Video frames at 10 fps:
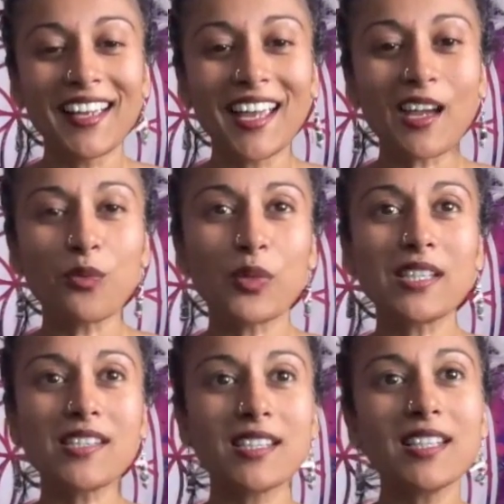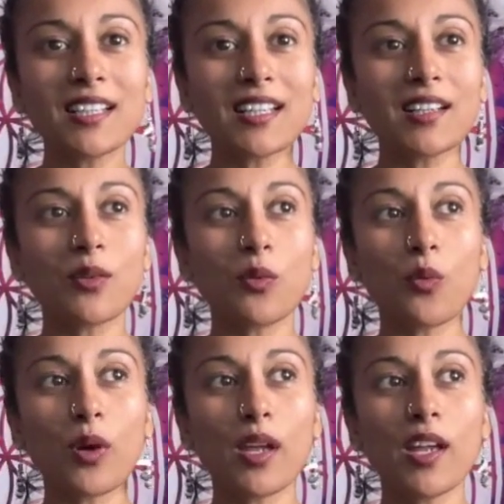And we see it
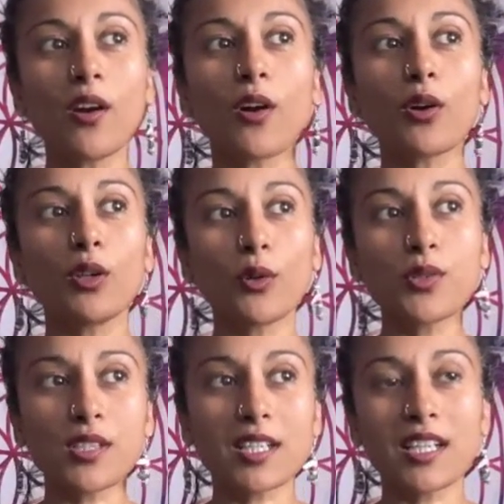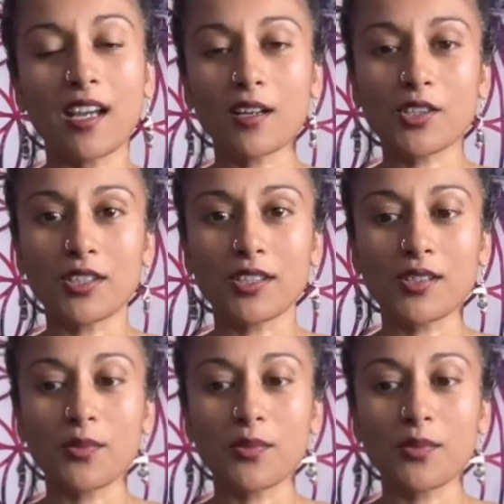in our closest connections.